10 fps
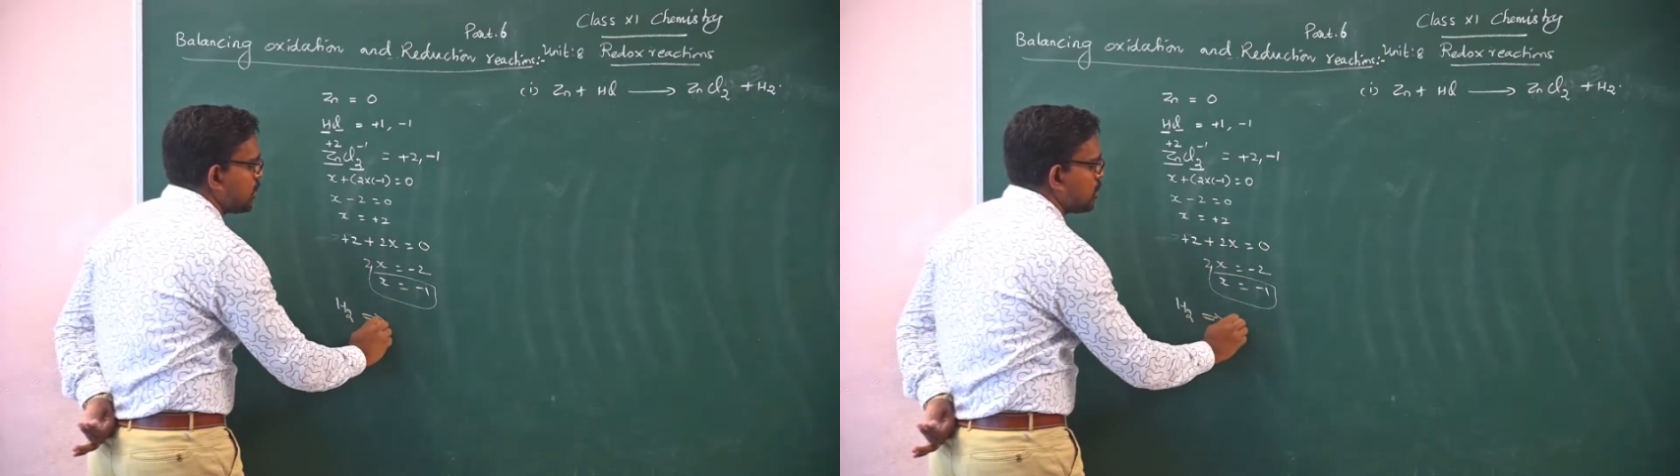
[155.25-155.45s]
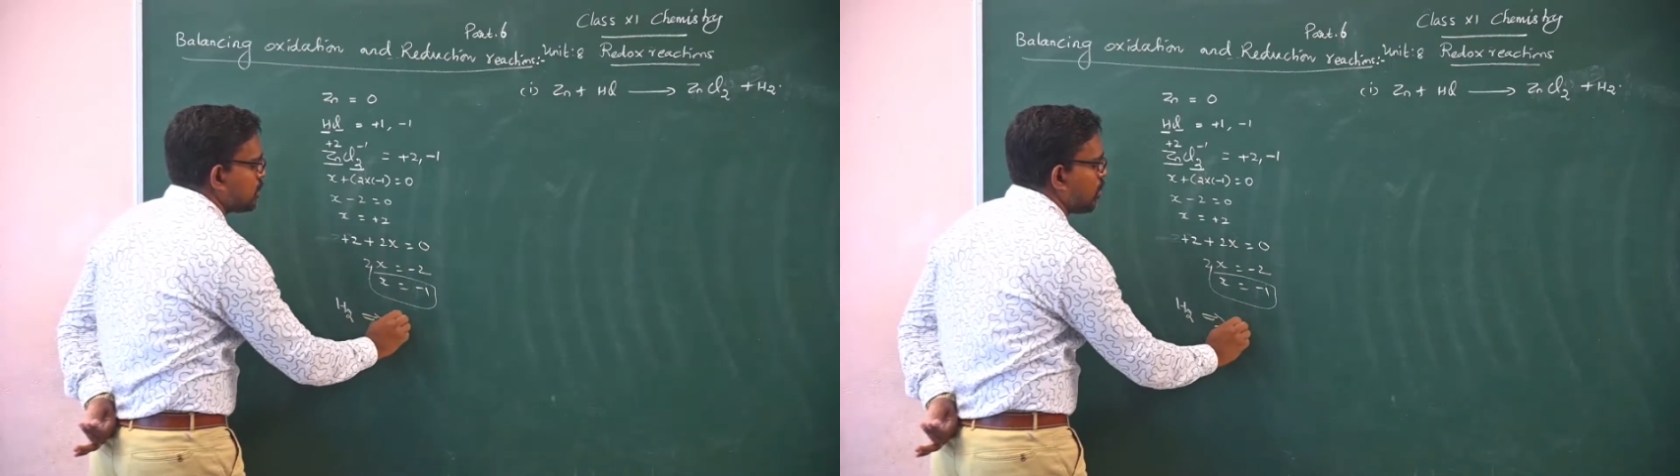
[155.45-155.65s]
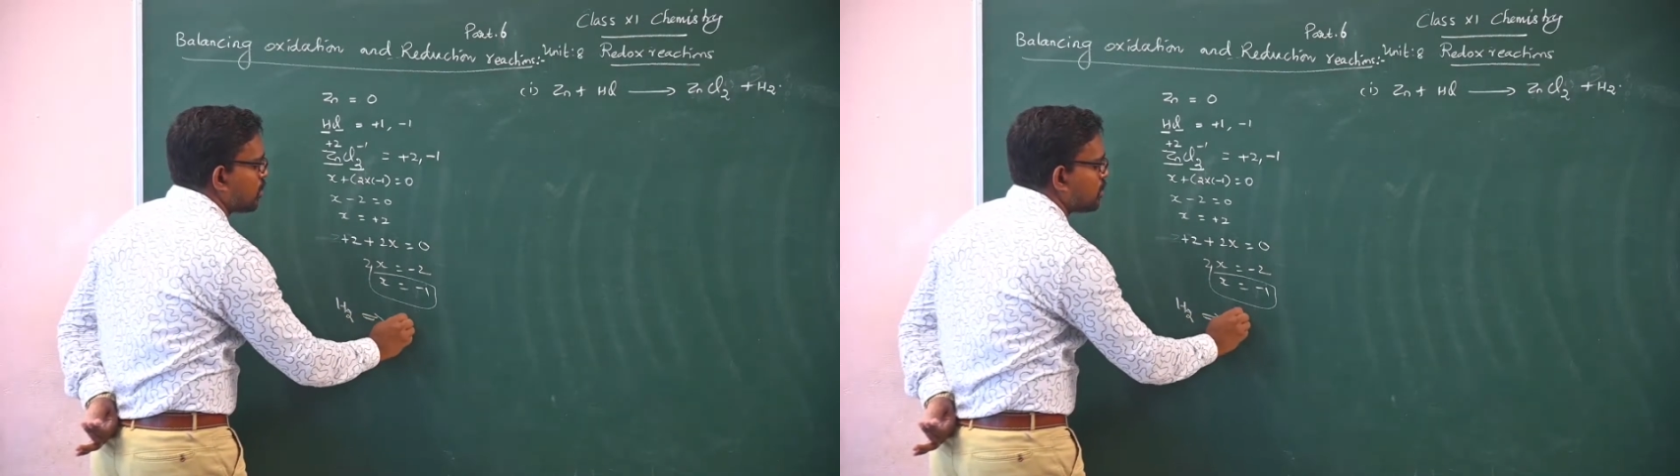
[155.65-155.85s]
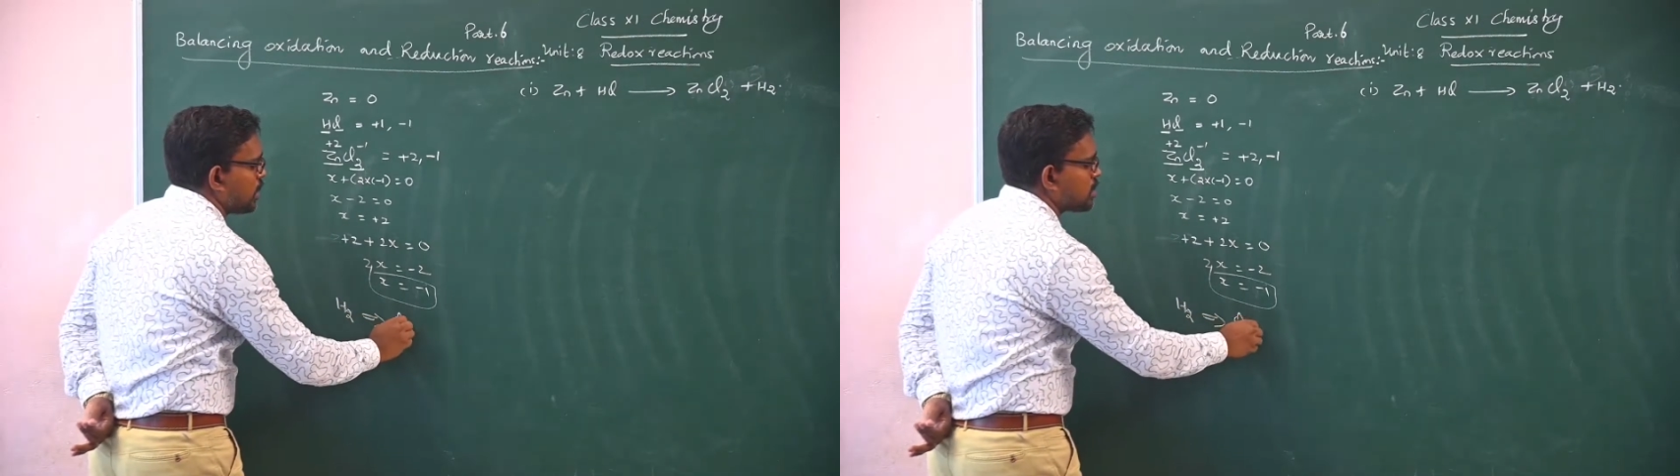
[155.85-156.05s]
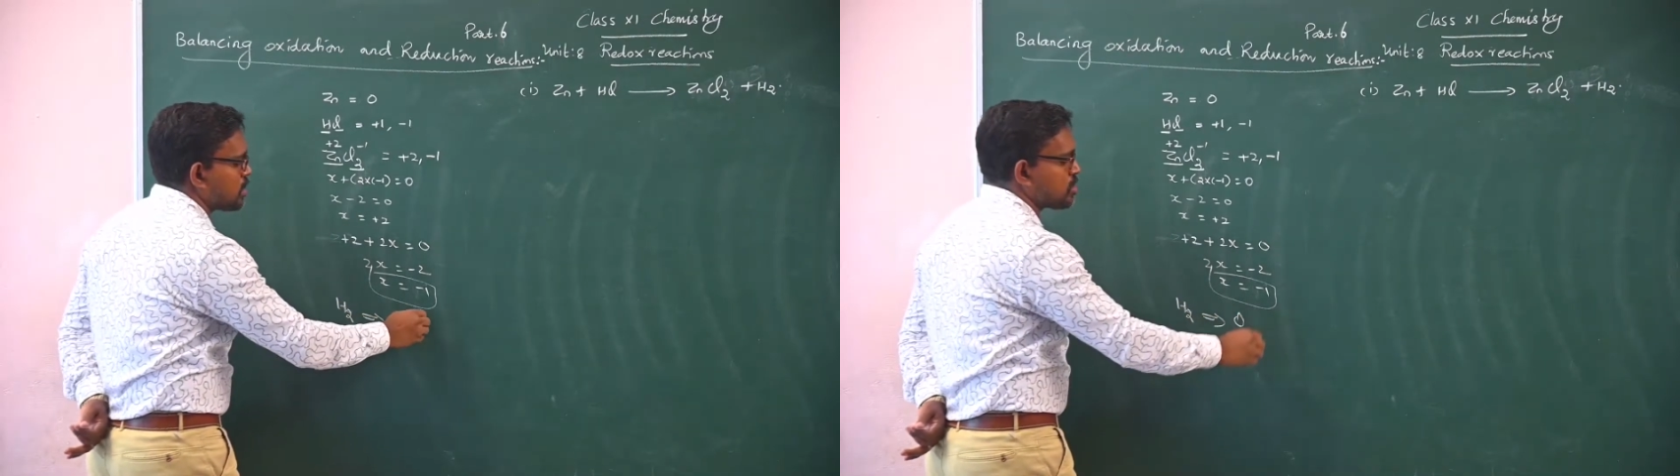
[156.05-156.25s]
its
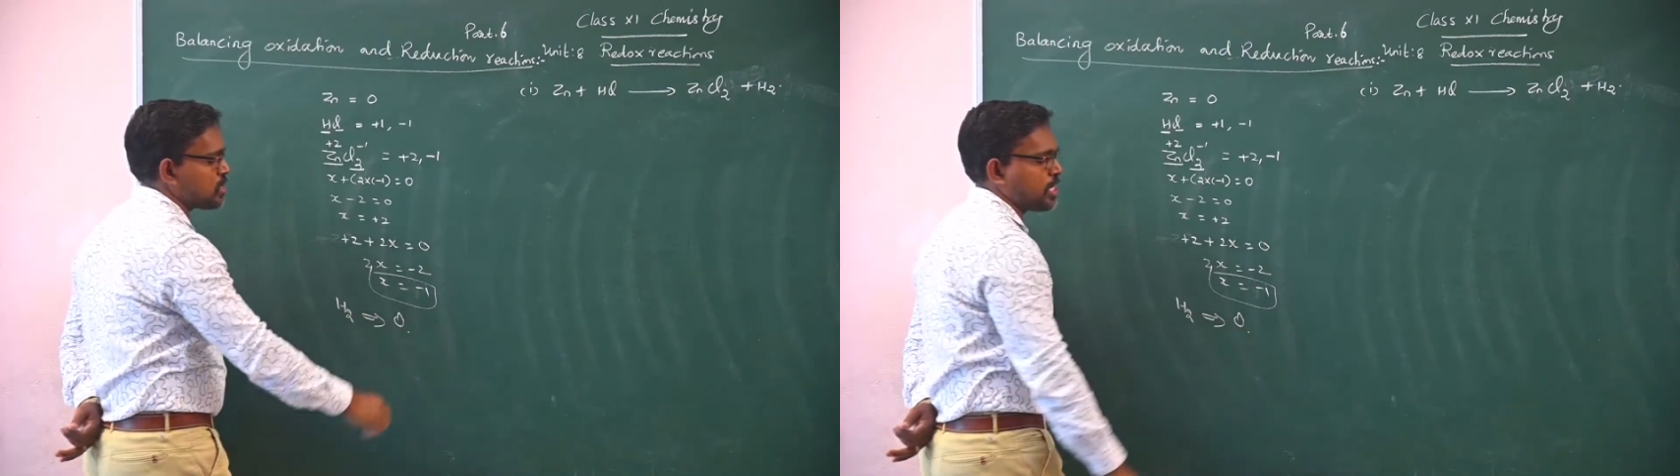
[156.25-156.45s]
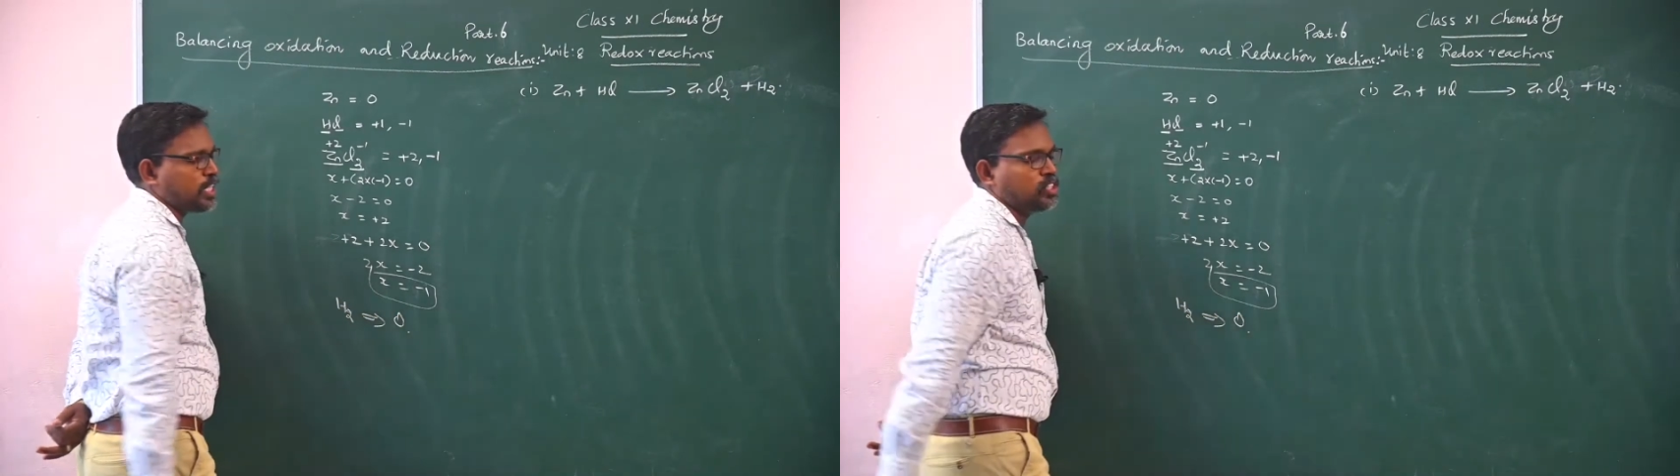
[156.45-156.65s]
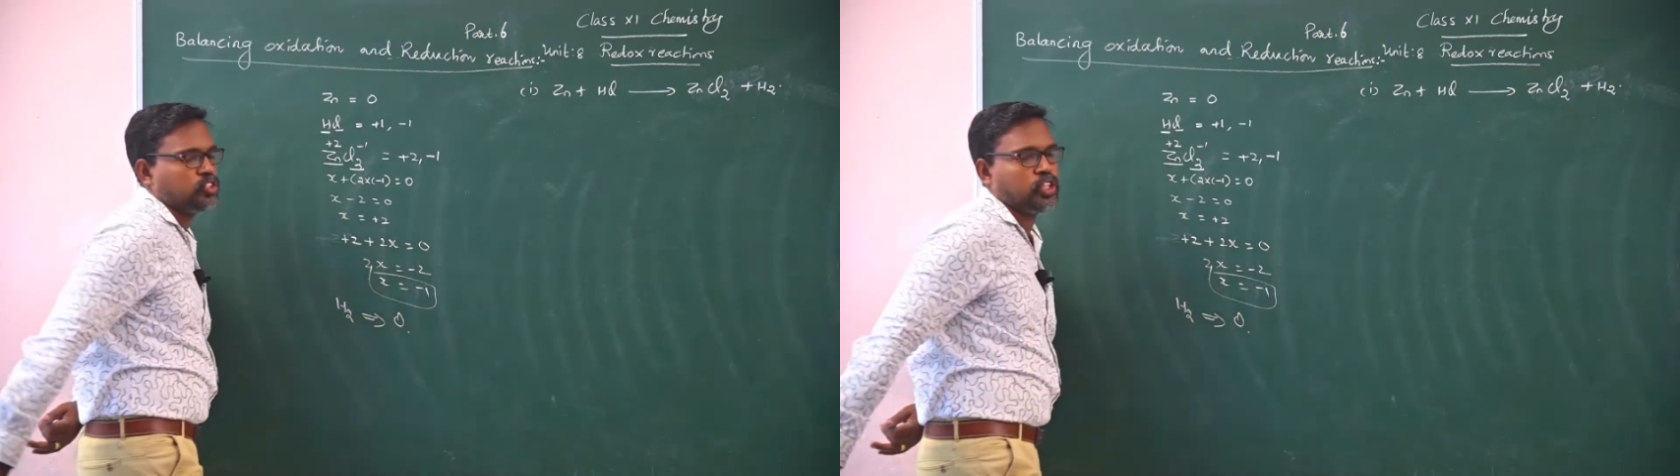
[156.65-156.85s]
oxidation state is